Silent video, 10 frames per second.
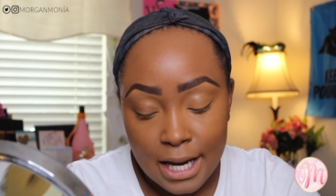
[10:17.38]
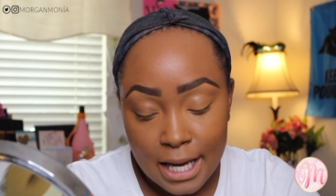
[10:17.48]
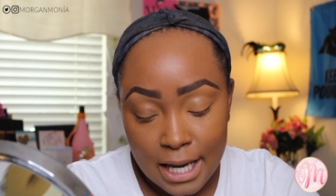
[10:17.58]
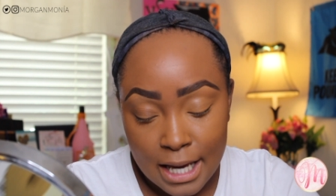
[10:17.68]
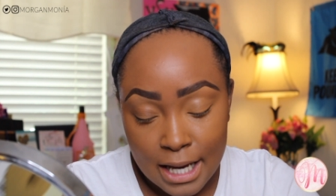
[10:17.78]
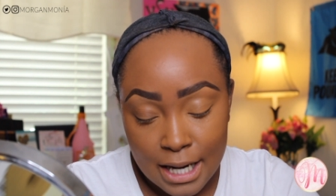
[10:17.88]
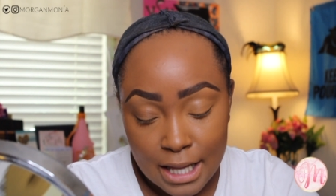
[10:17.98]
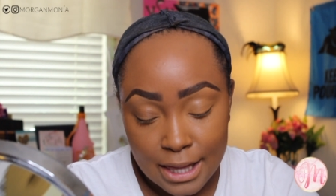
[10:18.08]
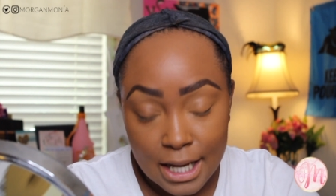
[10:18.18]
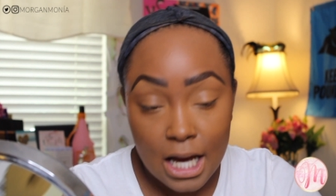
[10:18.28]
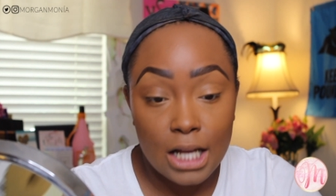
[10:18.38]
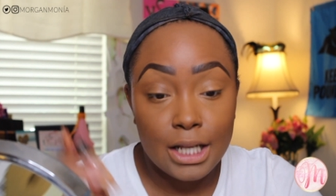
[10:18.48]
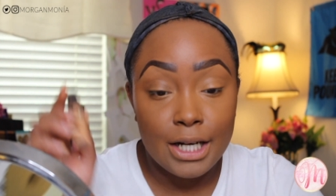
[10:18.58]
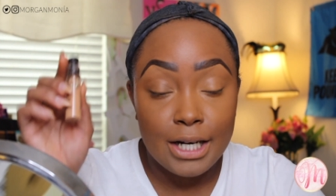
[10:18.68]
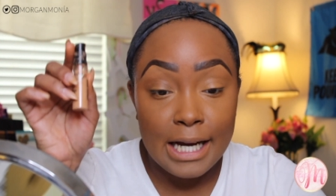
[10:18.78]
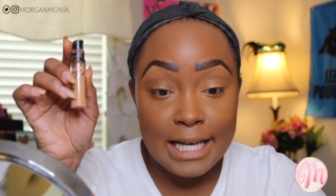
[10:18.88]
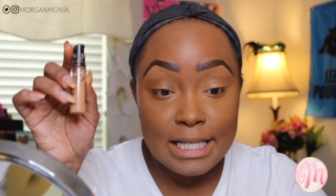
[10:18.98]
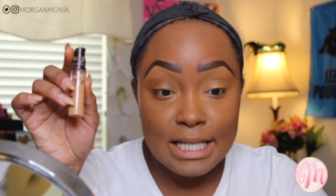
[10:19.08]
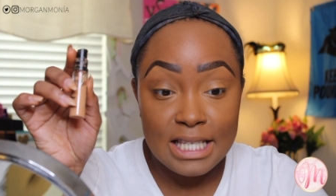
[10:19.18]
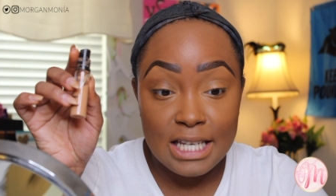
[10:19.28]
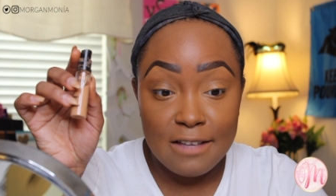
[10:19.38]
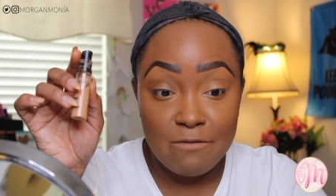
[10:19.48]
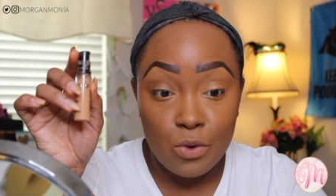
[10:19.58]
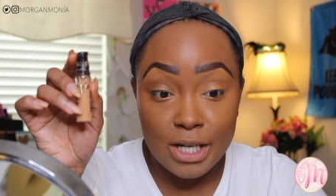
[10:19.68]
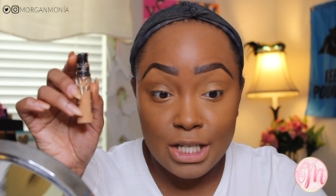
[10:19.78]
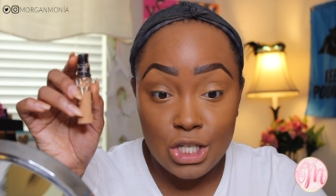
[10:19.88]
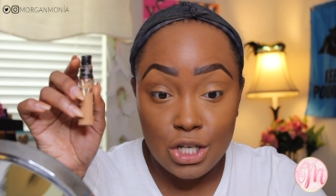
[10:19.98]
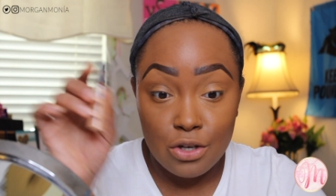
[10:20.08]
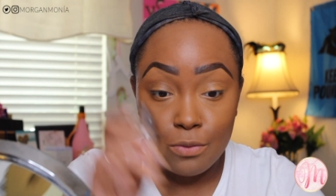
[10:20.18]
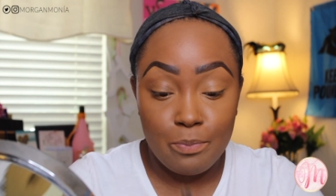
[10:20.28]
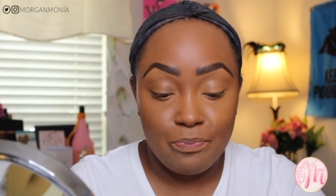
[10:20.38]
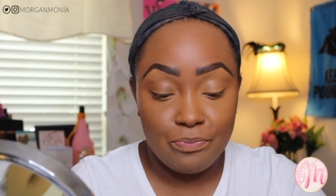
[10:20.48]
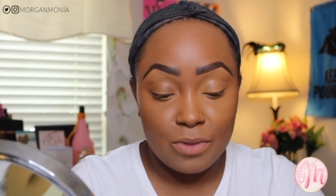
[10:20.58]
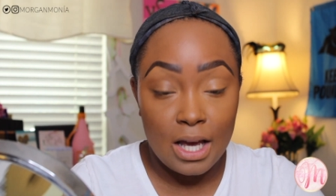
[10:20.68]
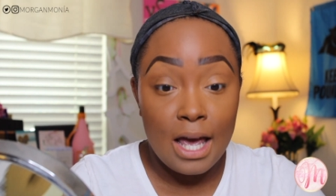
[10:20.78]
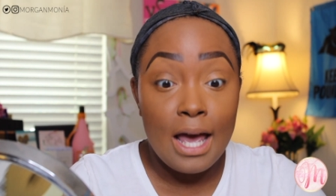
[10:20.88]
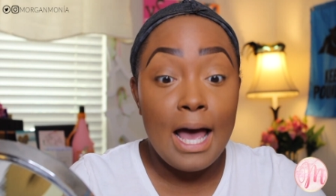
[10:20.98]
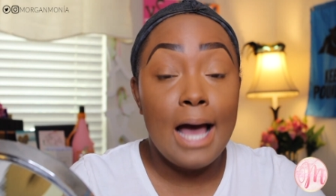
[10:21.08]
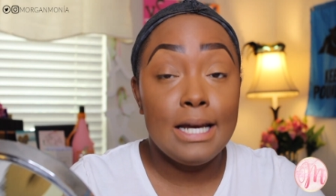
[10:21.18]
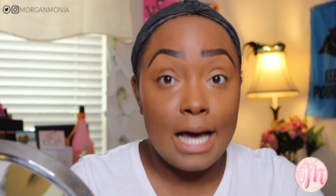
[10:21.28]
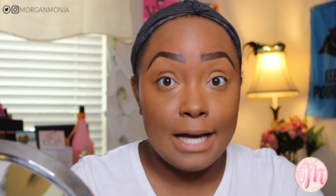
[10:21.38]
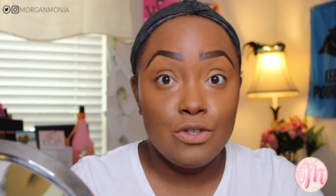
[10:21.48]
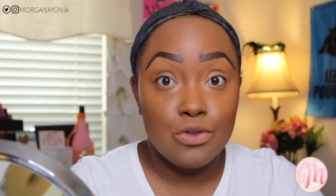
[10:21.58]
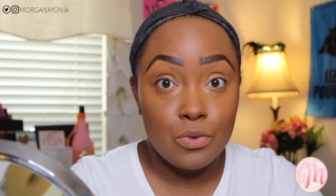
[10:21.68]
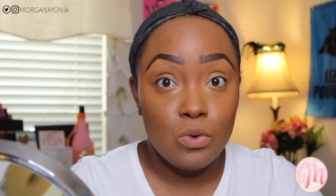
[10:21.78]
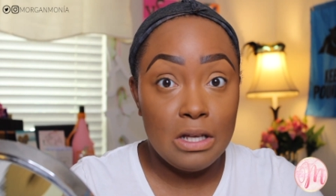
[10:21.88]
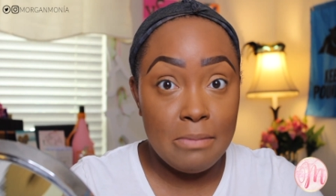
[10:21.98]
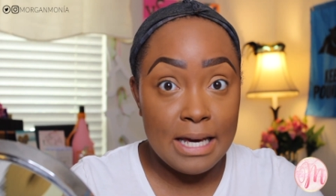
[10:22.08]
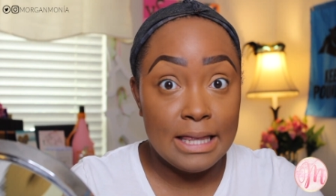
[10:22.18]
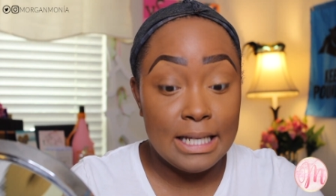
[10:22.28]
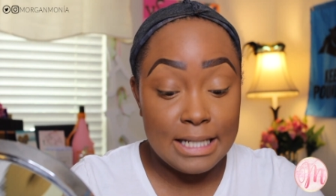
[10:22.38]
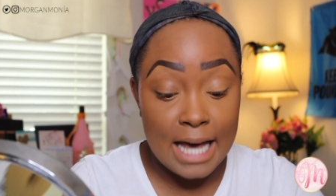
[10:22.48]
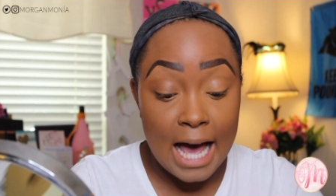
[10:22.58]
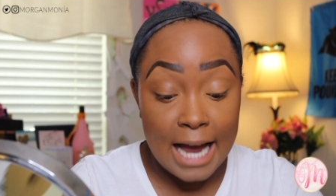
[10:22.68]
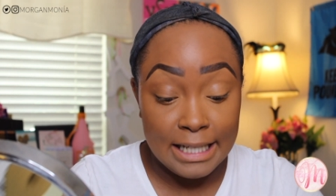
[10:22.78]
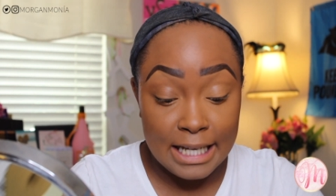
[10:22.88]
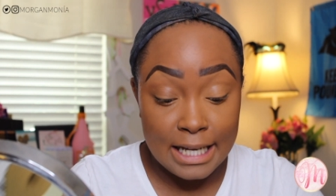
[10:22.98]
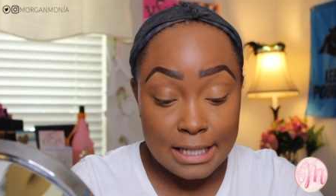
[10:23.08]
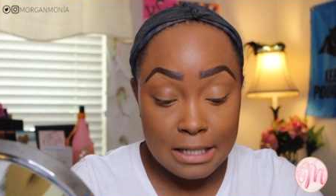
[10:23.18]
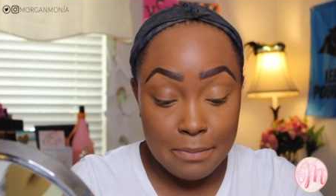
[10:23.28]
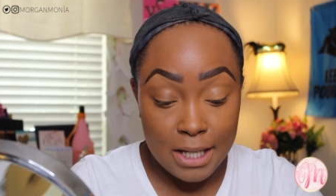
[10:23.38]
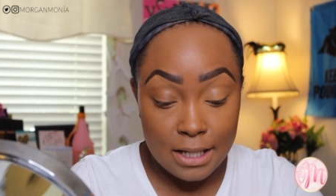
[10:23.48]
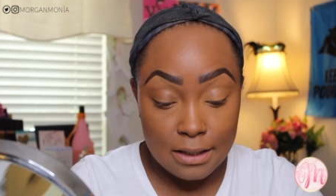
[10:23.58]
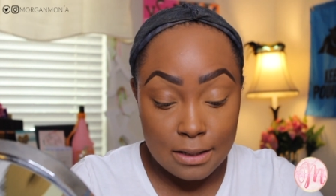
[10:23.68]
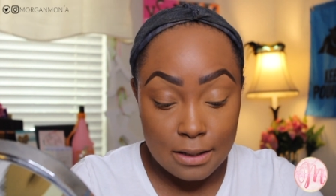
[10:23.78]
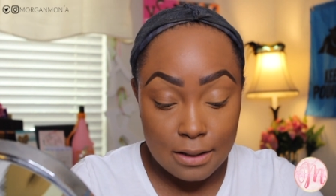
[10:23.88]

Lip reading: in the color NC42. And I truly mean the tiniest bit.